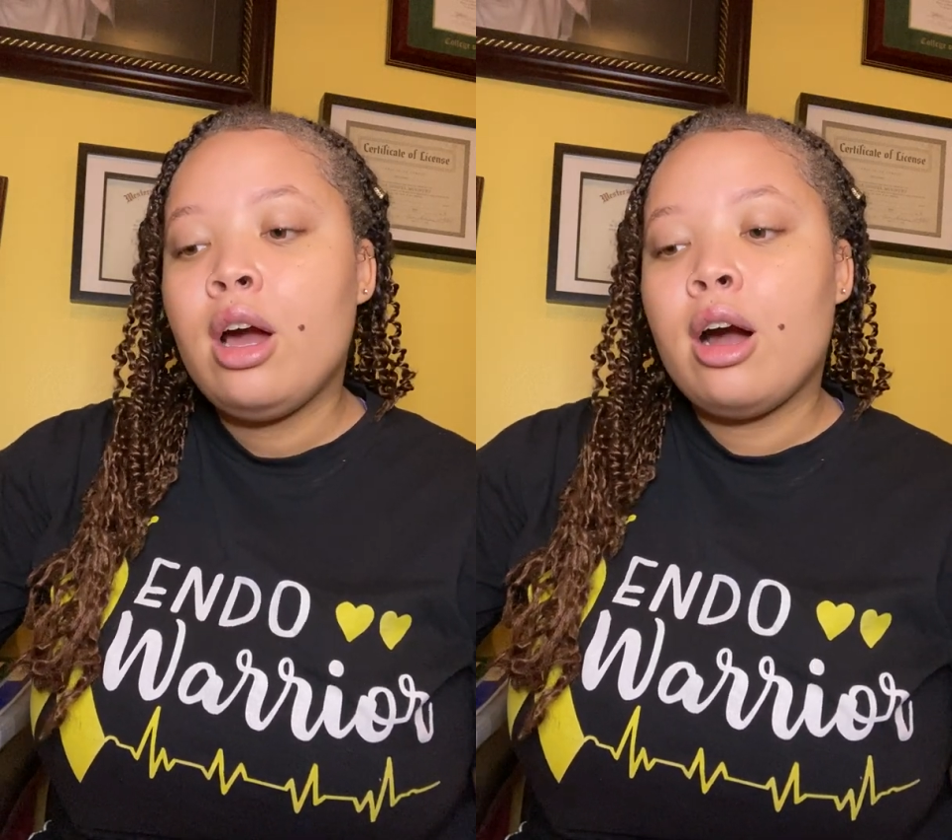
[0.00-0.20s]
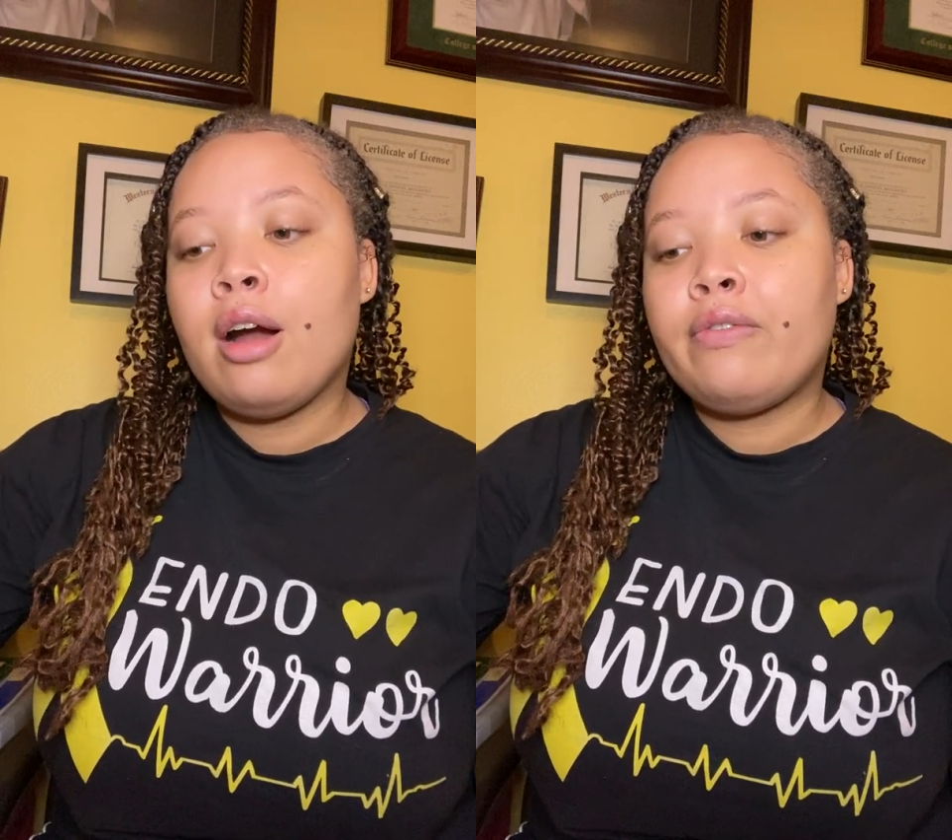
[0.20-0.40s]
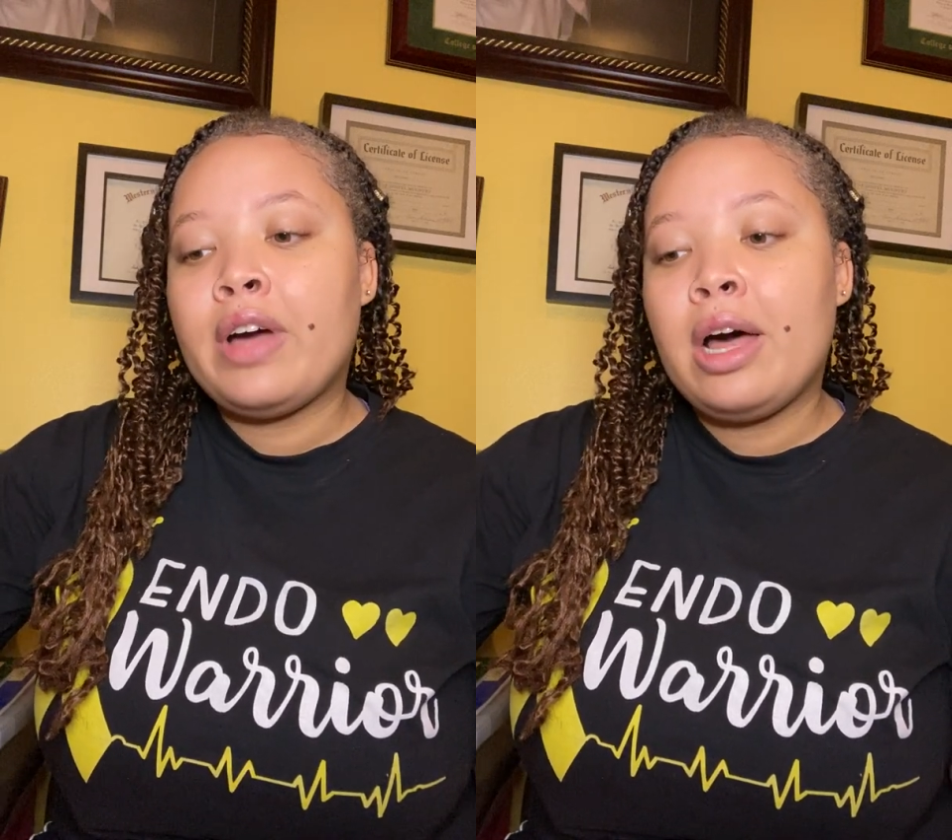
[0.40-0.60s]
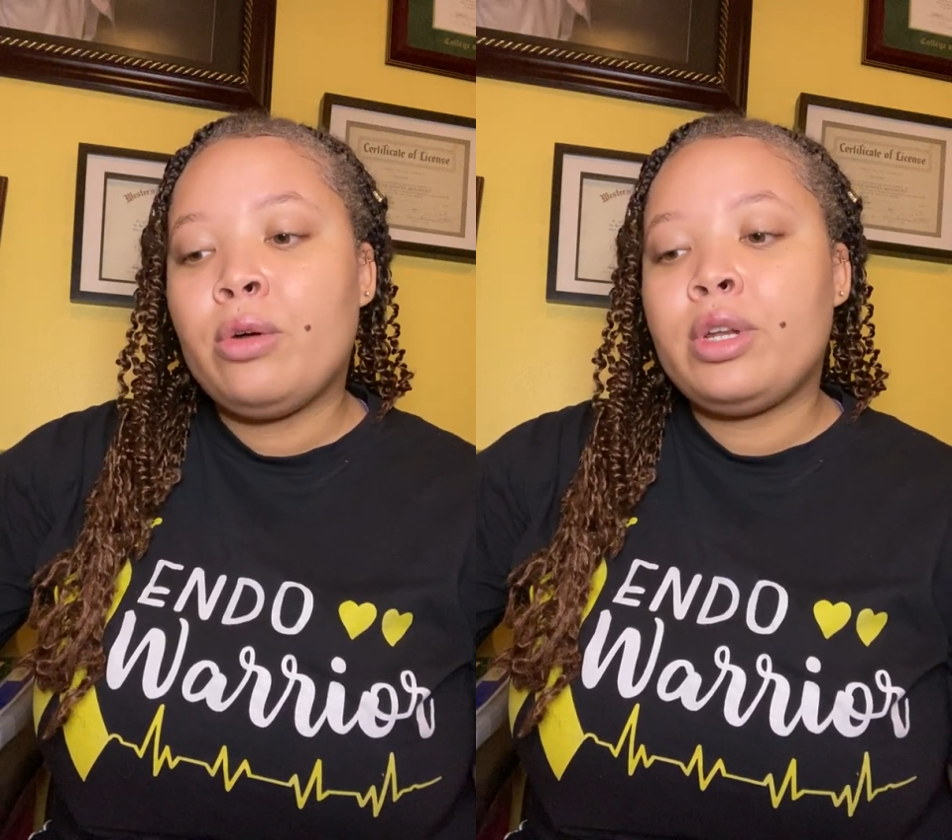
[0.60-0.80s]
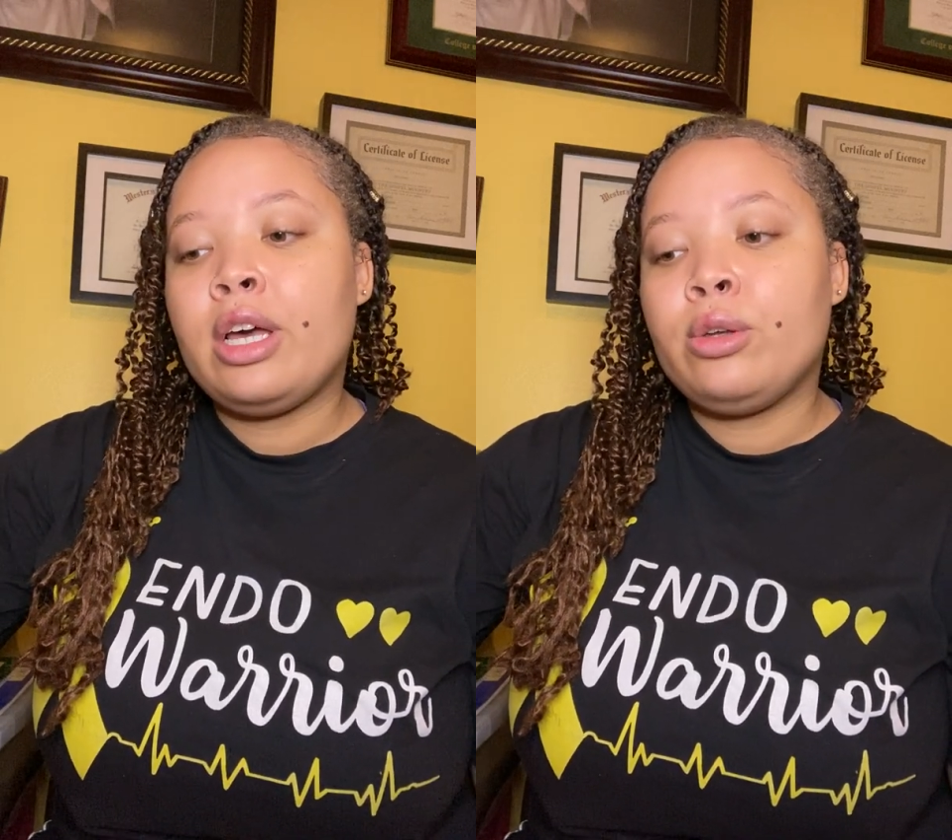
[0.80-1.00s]
are
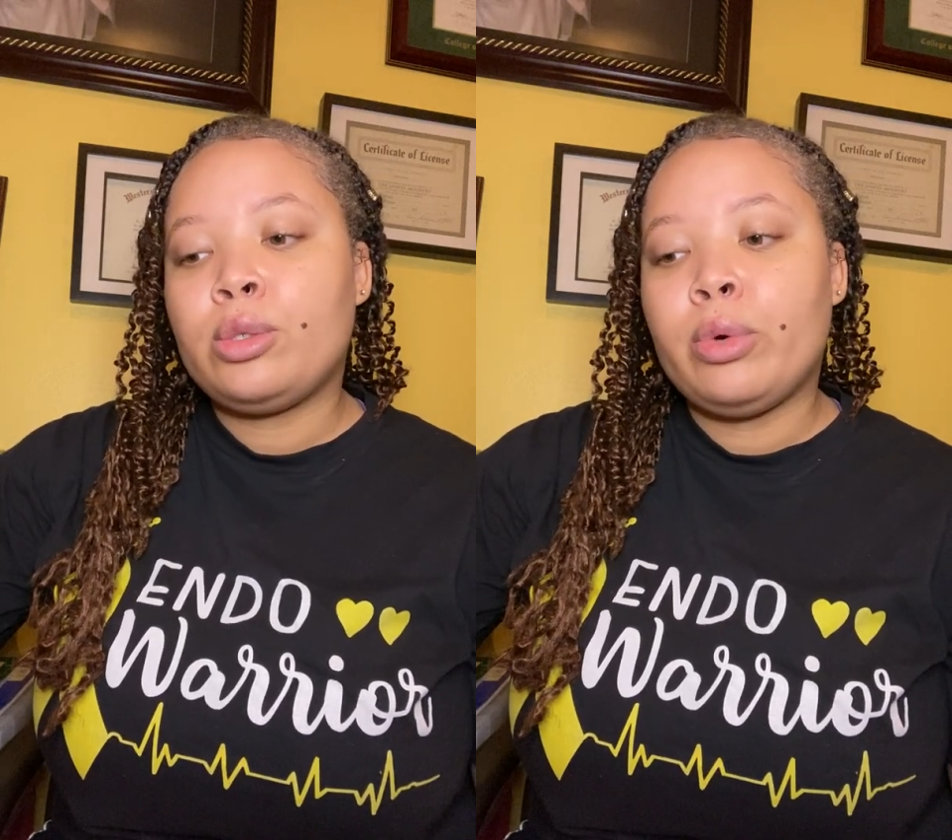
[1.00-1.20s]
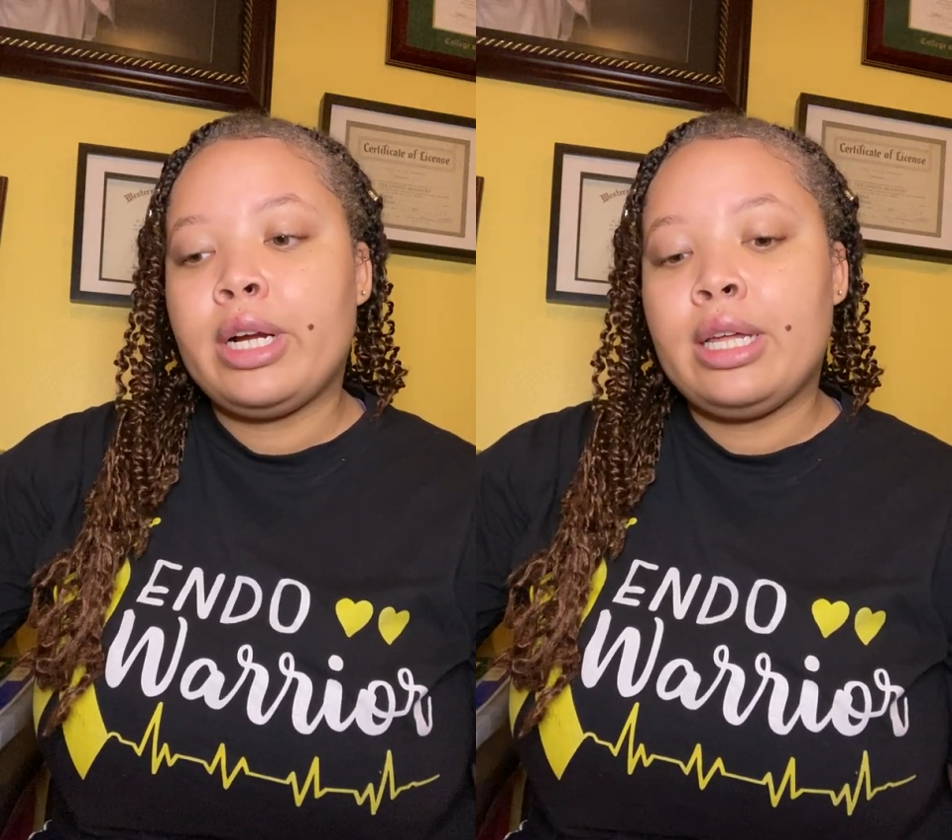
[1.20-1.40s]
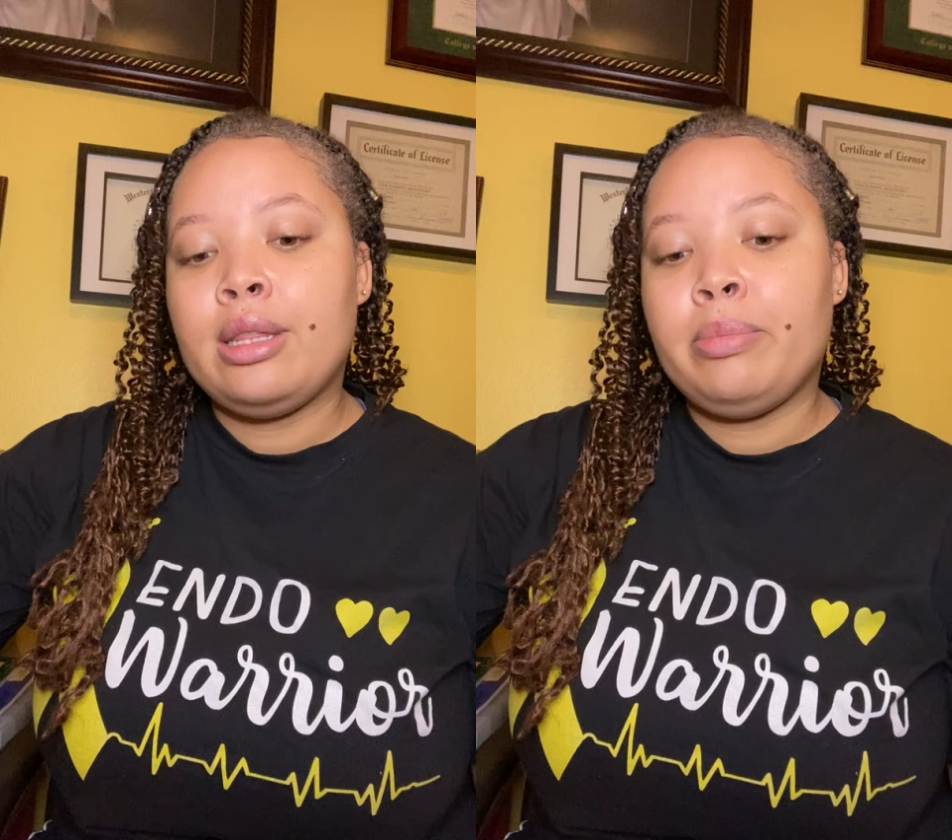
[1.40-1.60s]
found elsewhere in the